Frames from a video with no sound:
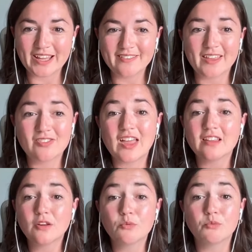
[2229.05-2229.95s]
Like that's
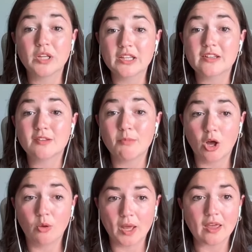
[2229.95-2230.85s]
a really small
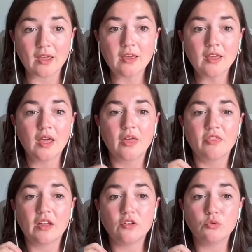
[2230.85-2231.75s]
way
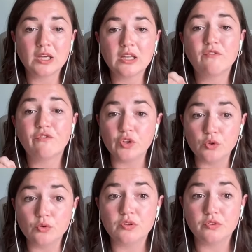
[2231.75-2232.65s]
that you can
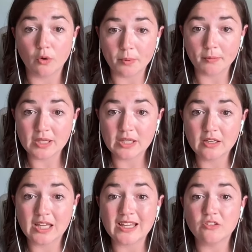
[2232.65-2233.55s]
infuse dopamine
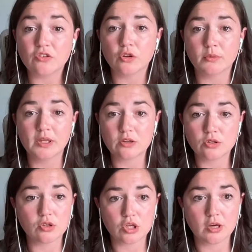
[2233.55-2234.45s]
into your
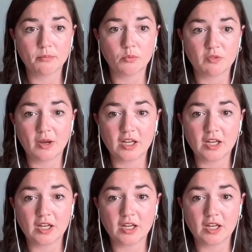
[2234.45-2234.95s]
relationship with money.